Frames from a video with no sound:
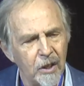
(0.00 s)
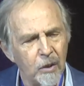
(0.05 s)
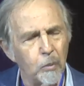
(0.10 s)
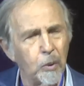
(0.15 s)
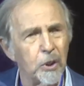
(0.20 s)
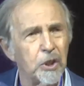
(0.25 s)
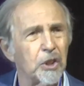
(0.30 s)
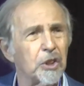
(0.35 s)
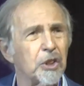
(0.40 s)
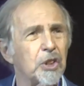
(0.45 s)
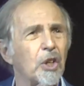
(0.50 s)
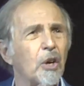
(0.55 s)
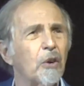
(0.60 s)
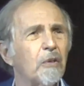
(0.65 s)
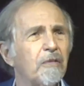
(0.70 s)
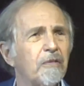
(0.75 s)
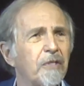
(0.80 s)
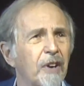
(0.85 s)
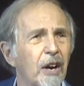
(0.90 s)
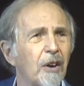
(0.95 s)
which are so
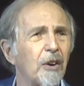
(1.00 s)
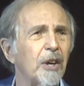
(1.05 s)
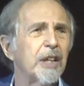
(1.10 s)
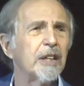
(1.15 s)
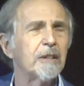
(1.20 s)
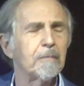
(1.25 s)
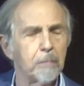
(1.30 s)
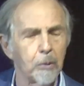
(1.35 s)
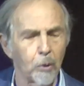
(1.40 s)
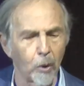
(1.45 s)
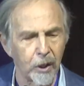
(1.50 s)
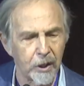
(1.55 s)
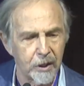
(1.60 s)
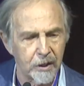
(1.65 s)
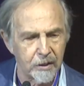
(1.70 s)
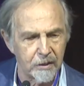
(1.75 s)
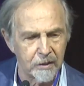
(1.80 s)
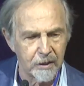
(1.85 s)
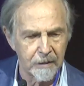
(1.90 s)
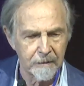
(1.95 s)
very
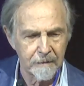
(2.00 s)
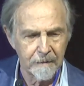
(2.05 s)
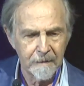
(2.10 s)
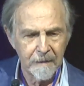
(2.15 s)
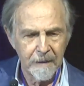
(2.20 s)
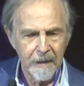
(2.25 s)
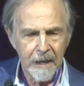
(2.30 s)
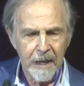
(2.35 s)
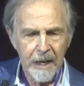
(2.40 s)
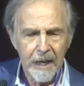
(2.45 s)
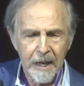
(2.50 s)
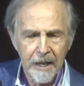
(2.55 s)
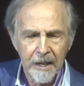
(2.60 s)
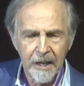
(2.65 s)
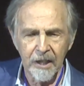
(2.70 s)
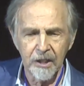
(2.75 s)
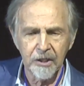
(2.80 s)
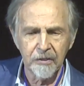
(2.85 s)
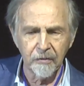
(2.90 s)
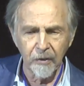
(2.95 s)
important.
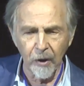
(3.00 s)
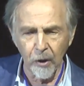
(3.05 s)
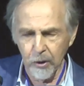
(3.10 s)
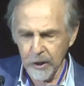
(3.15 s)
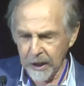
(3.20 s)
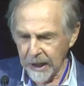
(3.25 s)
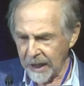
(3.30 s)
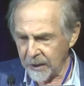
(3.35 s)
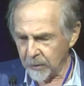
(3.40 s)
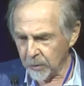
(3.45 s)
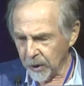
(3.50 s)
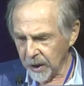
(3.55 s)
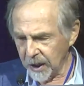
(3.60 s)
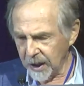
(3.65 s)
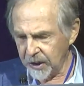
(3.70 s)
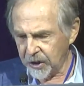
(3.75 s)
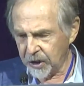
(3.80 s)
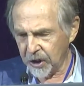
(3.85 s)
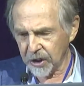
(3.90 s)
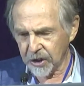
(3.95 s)
There's folk and
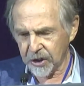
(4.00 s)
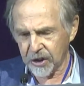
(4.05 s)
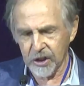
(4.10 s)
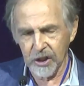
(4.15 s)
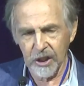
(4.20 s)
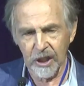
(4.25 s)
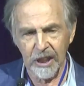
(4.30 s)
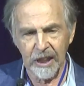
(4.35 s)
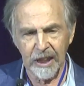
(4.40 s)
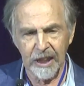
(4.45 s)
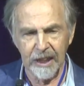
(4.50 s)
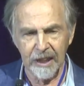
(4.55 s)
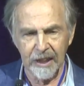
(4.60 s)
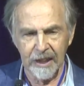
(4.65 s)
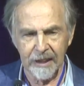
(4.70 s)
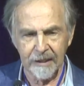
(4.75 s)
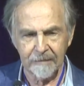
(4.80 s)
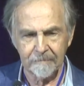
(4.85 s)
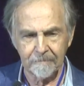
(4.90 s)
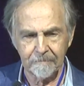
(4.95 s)
religious
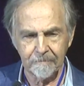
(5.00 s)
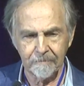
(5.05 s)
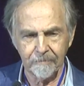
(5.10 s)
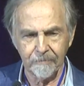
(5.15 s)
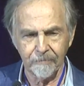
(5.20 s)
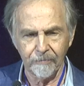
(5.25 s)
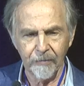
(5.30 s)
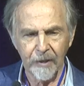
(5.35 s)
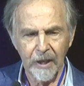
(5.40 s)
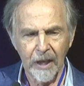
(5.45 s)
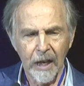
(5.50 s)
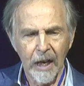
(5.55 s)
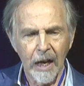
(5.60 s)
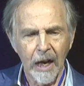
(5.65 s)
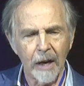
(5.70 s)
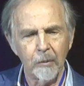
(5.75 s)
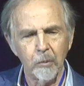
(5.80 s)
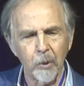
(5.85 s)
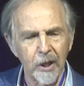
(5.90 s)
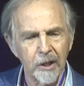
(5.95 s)
healing.
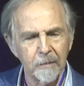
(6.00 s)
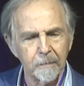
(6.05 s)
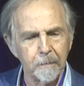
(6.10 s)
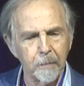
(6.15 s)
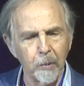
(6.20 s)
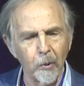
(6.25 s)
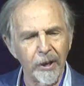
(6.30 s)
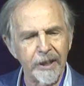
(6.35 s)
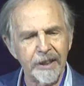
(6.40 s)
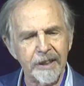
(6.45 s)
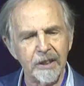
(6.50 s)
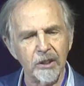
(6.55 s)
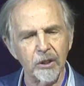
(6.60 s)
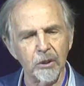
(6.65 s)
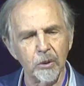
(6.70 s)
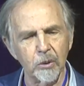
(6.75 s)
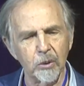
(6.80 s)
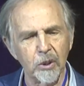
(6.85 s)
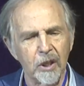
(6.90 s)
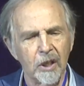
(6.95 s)
I want to point
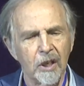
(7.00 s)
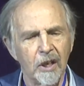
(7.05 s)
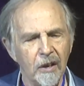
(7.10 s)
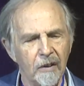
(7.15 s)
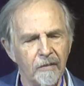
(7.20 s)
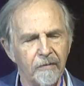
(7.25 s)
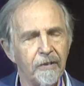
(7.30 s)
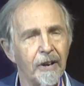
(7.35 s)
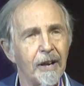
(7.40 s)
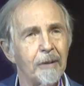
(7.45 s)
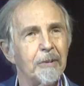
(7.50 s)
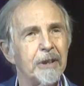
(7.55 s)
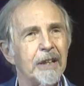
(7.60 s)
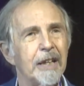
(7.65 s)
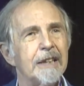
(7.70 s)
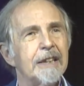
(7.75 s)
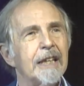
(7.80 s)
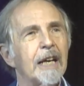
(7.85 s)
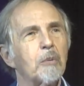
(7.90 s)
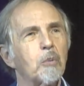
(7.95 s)
to family
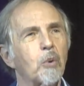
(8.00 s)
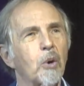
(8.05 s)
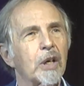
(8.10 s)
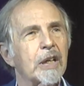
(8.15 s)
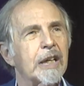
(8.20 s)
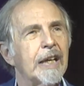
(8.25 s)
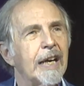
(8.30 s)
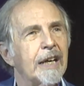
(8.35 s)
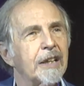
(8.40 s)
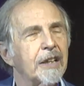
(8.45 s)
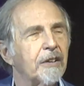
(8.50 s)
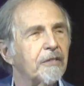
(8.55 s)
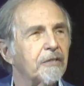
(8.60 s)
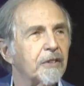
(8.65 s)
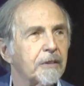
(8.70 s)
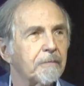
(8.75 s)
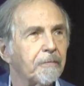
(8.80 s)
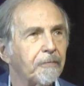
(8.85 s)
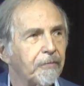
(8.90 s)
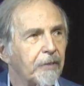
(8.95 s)
and network
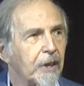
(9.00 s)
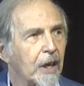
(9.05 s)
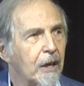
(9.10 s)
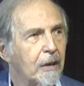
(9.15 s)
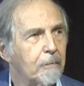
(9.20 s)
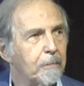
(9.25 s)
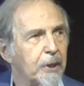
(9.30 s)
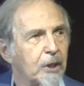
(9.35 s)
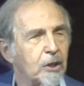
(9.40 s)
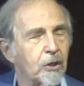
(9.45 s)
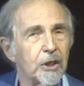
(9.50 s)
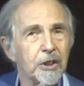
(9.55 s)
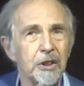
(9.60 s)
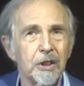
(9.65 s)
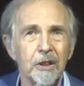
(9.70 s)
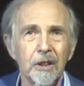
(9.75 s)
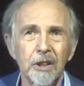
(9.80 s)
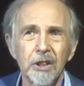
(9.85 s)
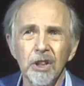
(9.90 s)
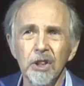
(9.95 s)
caregiving because
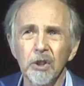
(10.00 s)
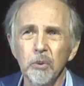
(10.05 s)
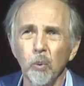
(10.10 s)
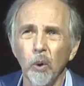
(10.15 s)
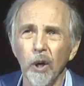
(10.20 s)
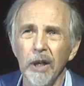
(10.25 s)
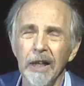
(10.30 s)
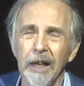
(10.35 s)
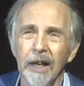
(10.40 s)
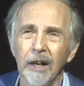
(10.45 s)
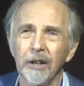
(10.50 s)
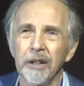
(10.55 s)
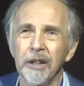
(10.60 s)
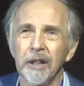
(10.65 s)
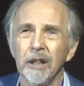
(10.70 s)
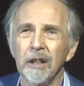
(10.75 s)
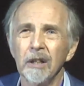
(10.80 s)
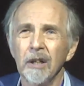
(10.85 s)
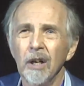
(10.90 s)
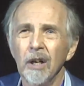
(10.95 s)
this is one area